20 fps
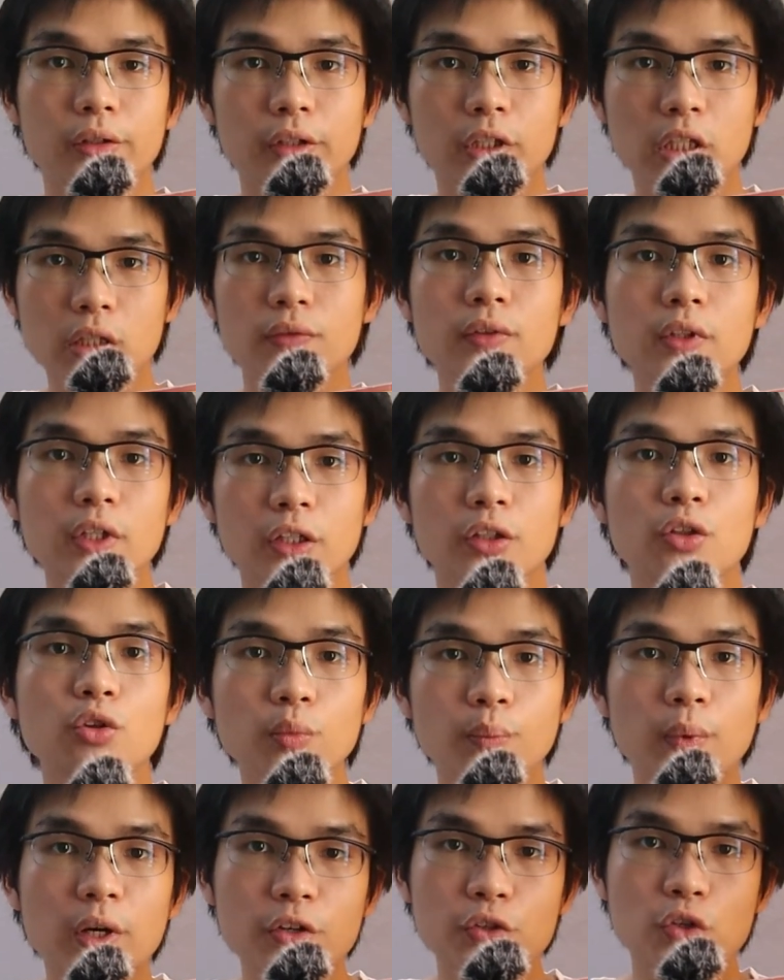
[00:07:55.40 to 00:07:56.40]
given that
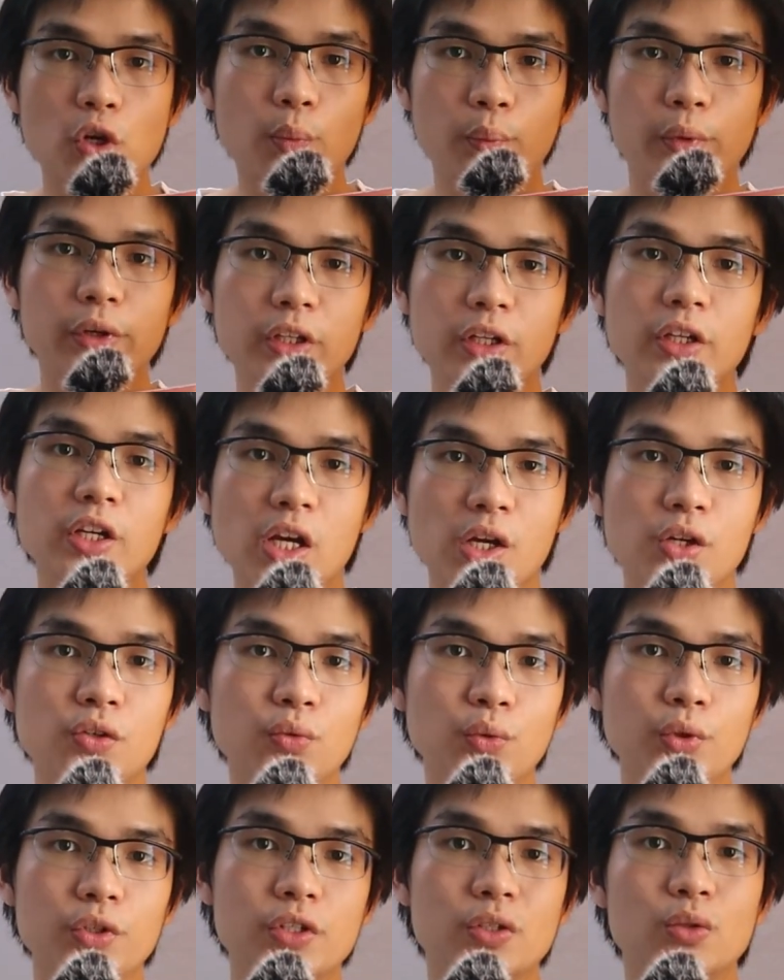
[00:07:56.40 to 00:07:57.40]
Coupang's operating cash
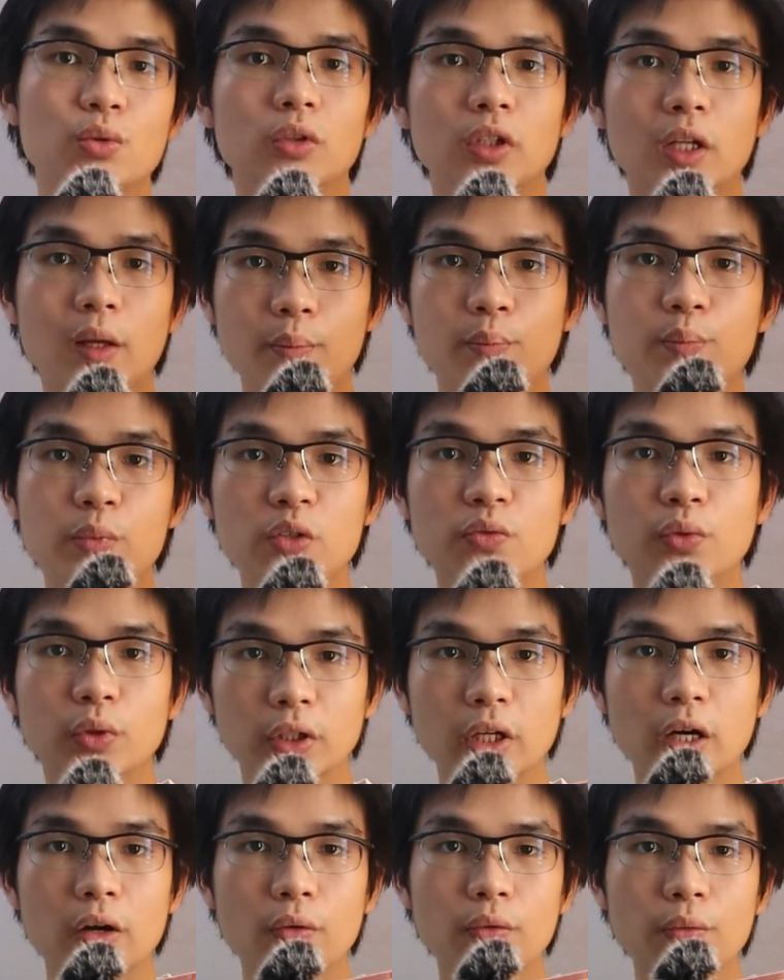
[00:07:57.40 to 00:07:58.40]
flow is still lumpy for
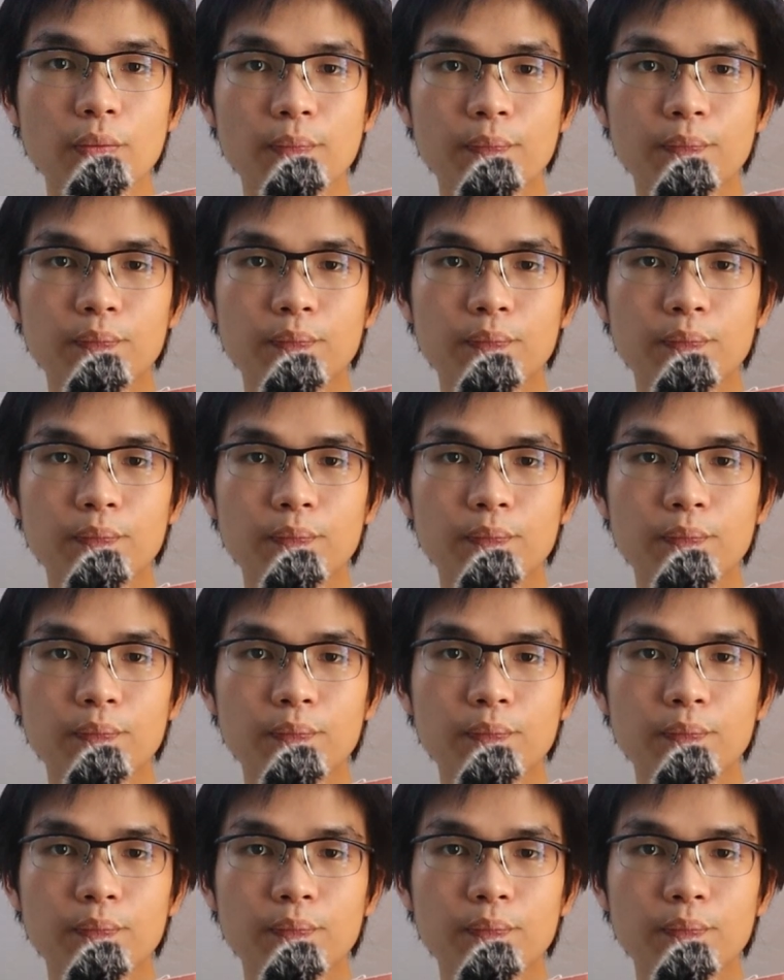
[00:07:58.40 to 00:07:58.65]
now,